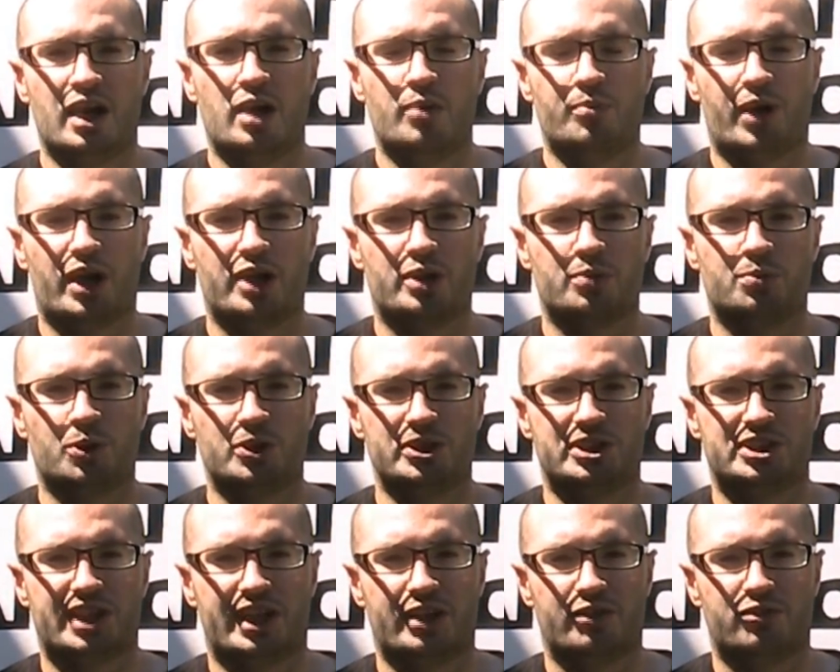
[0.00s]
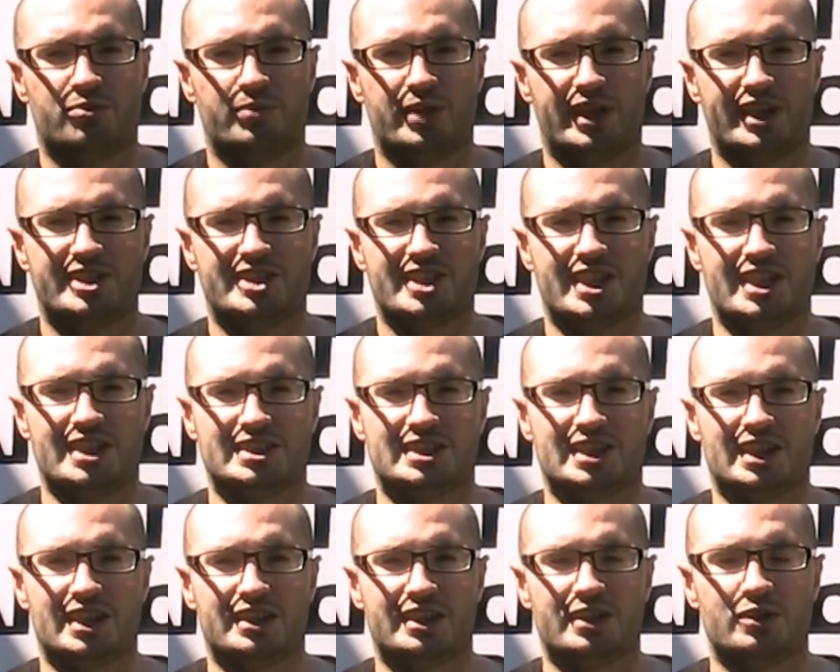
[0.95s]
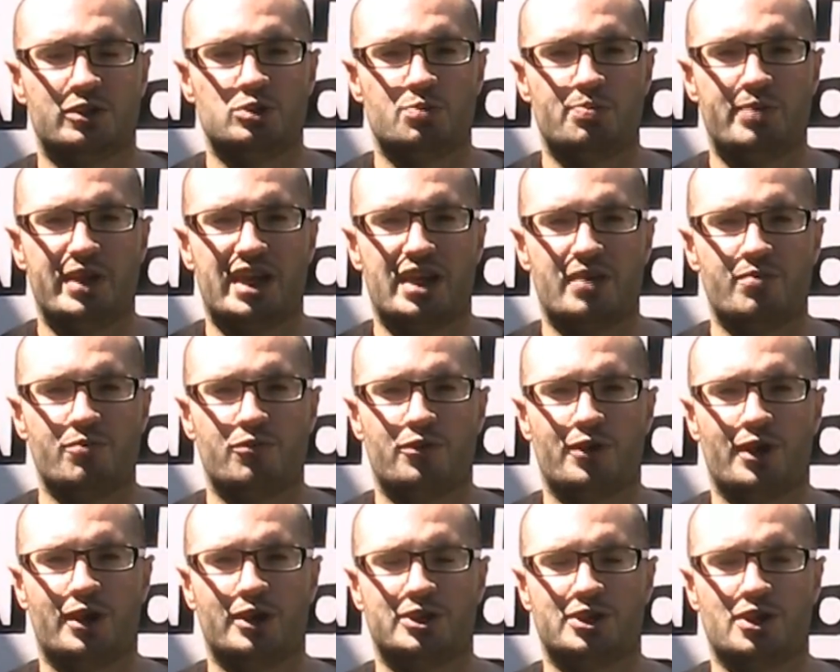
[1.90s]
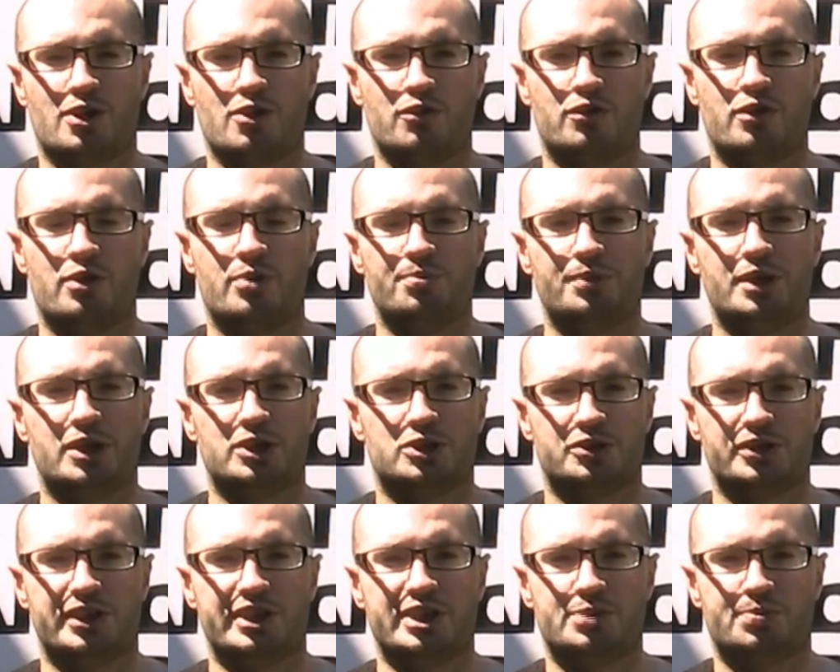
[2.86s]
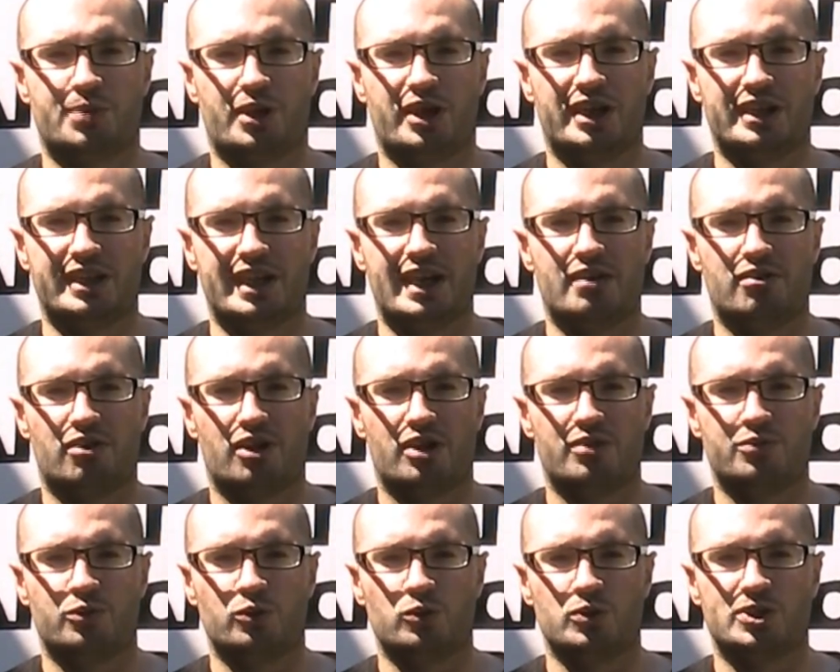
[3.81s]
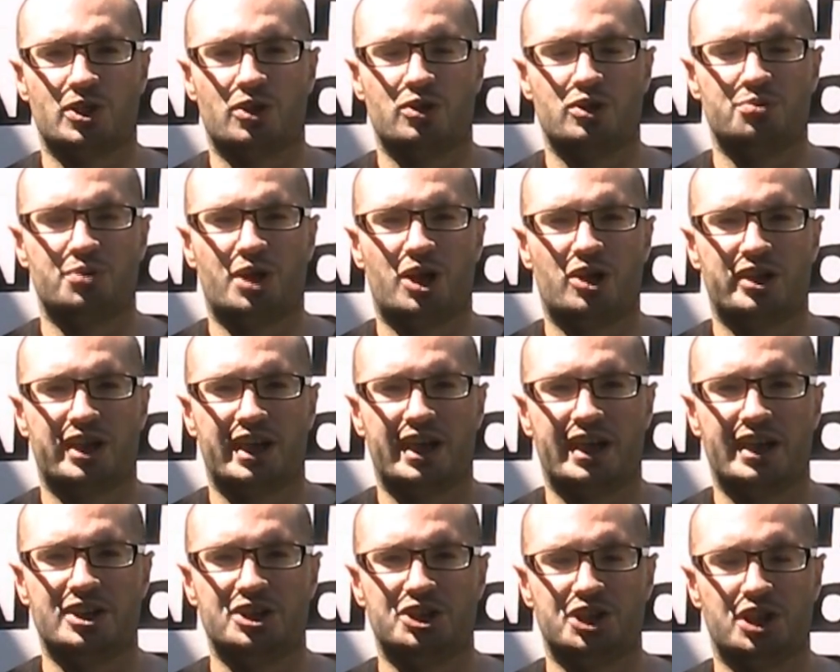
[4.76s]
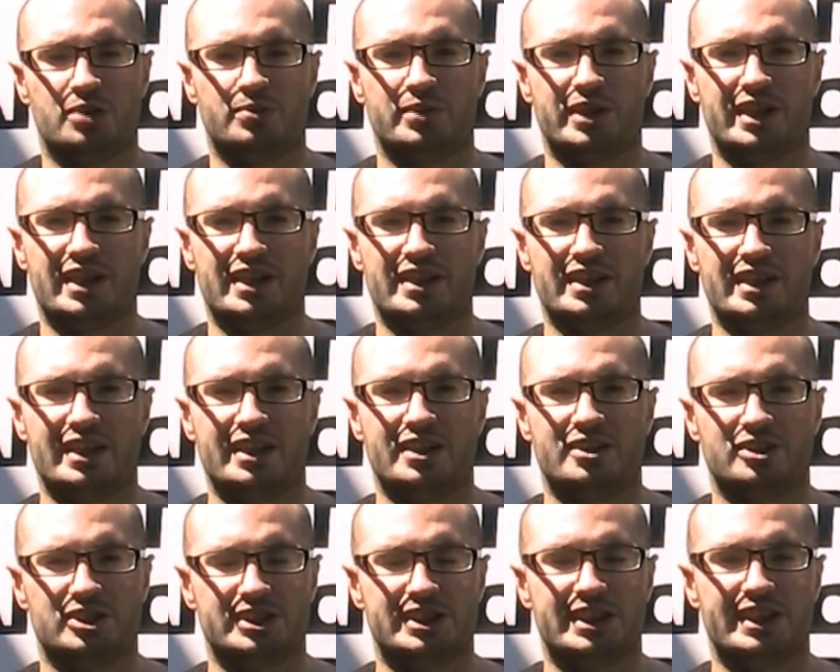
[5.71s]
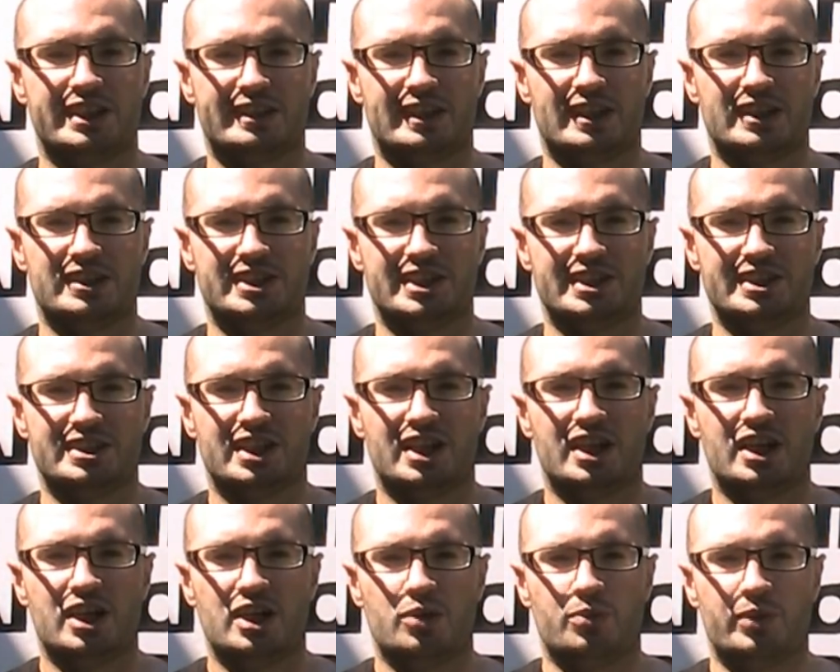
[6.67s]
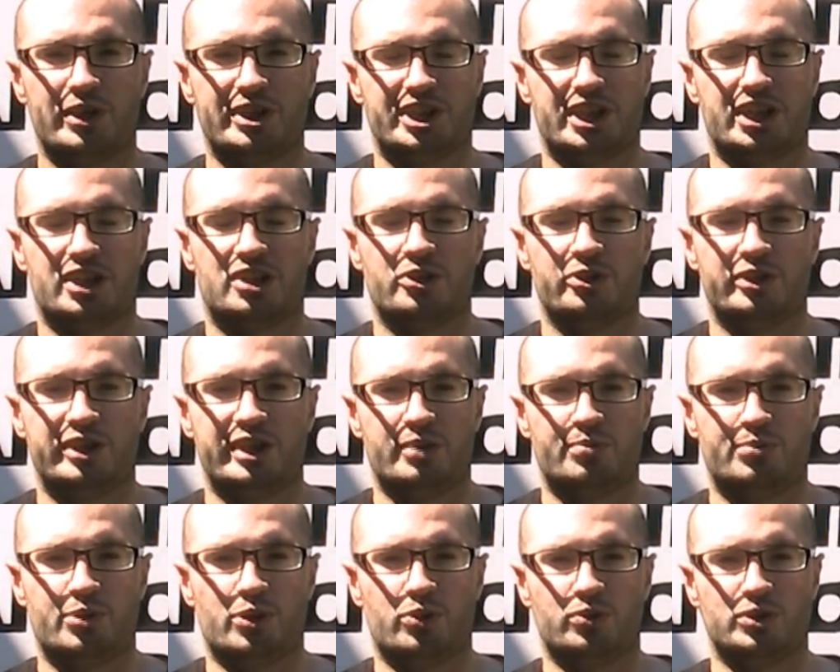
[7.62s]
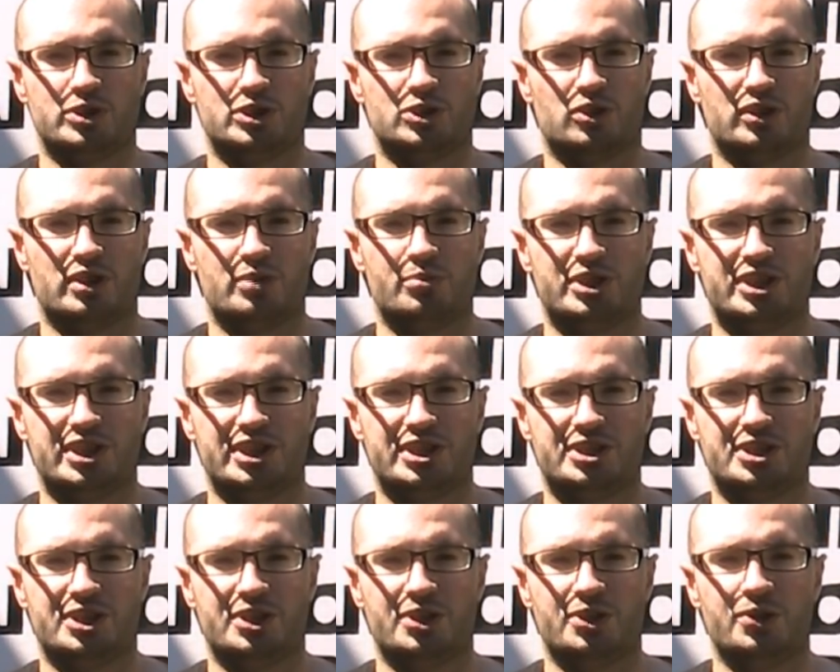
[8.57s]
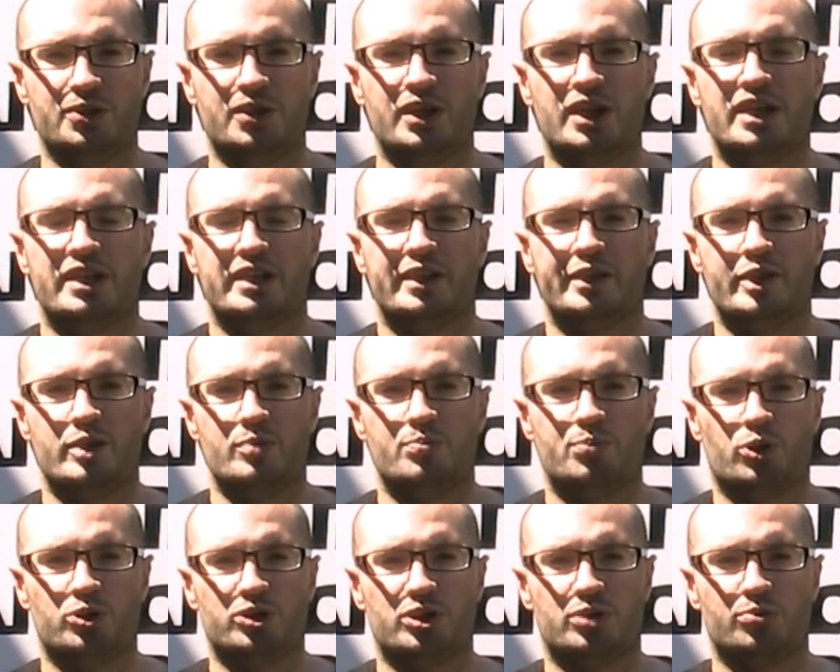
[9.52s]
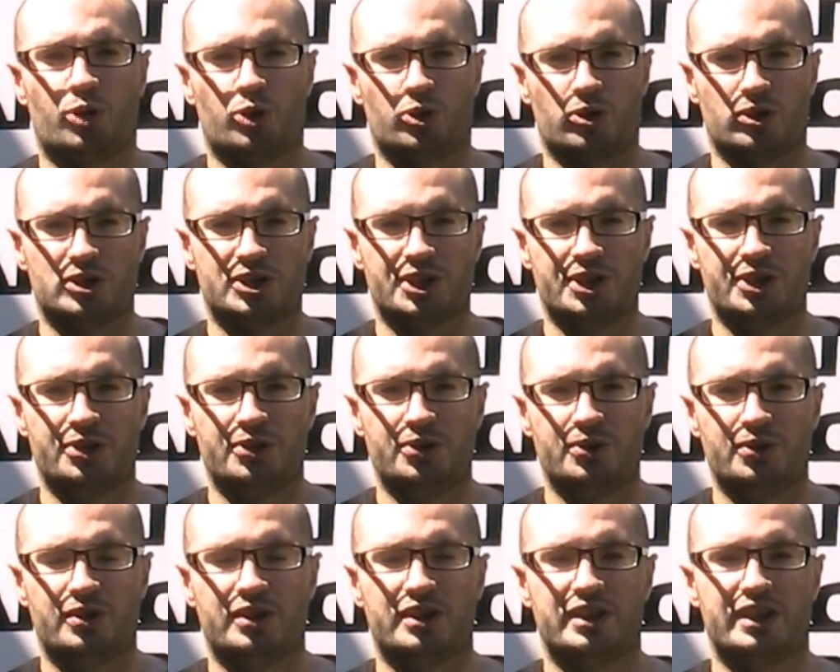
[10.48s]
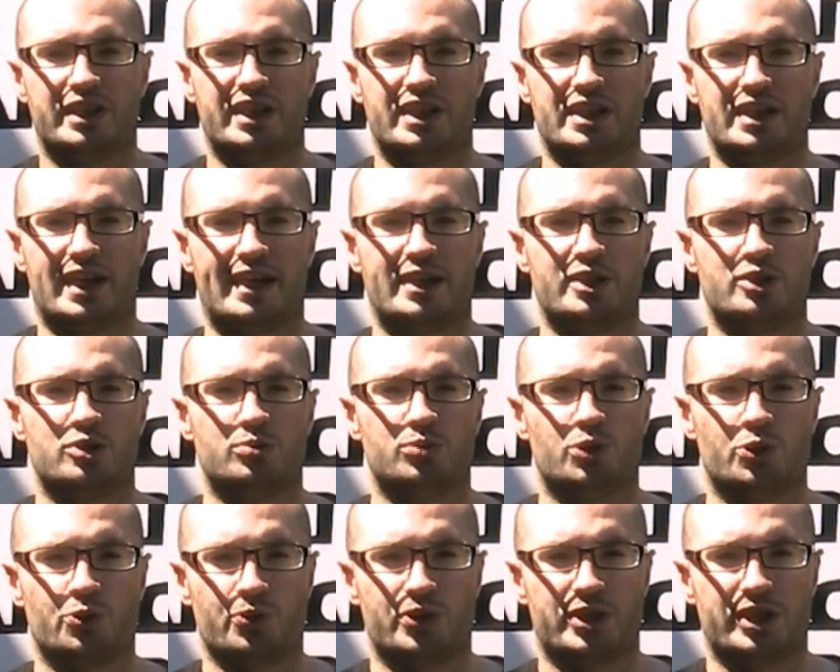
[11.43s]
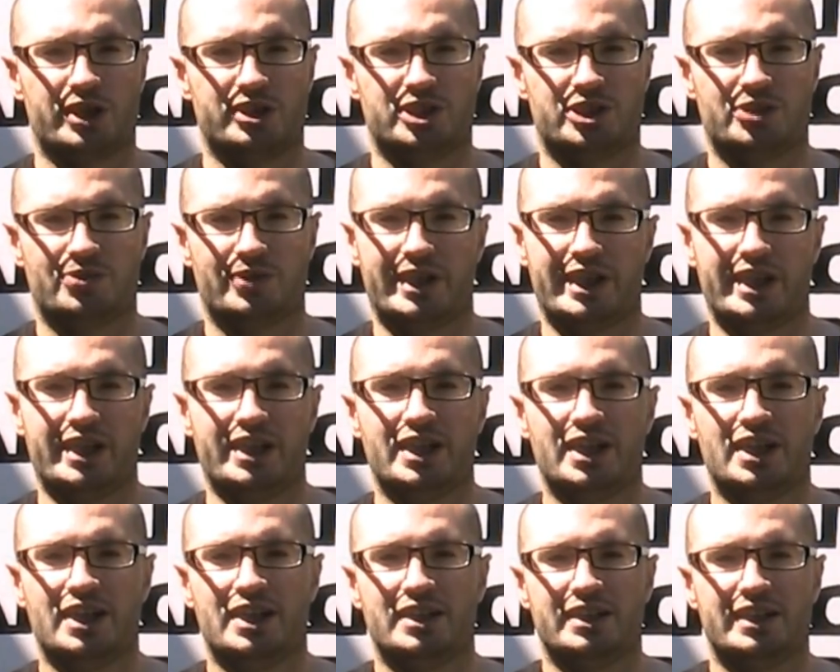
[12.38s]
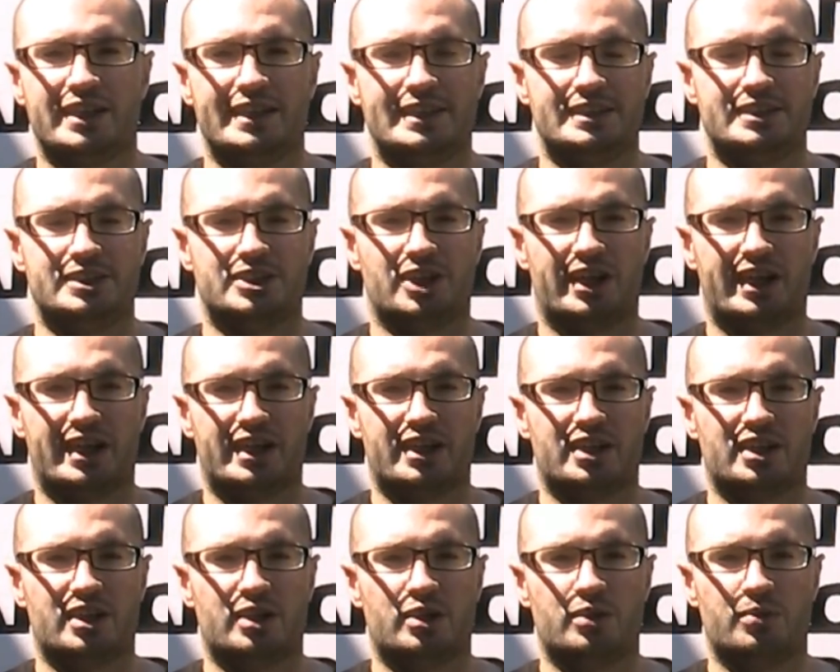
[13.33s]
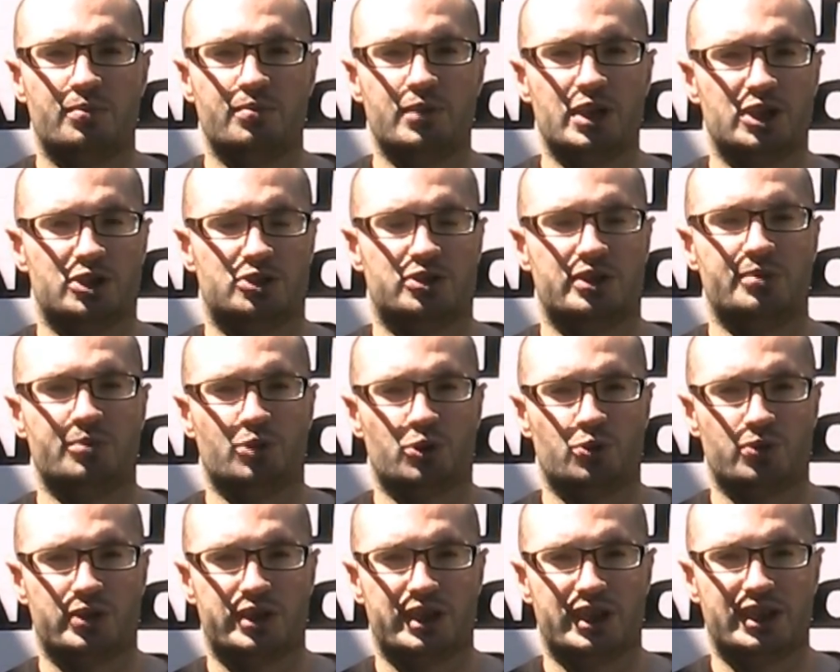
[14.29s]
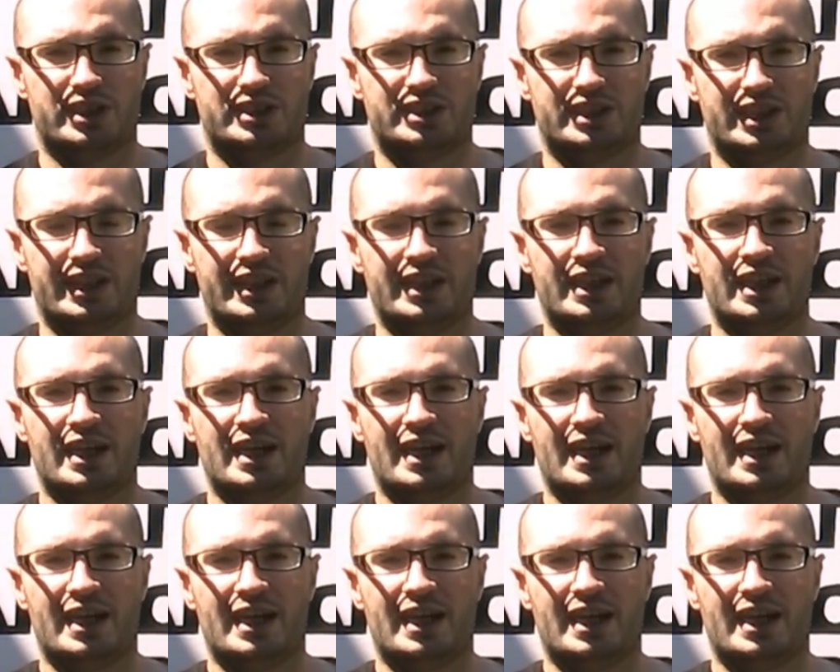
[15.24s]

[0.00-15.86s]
but the point to take from this is that there was a big influx of military-inspired air rifles on the market in Germany in the 1930s, which included, but was not limited to, the Bonner Model 2, the Haenel Model 33, the Diana Military Model 30,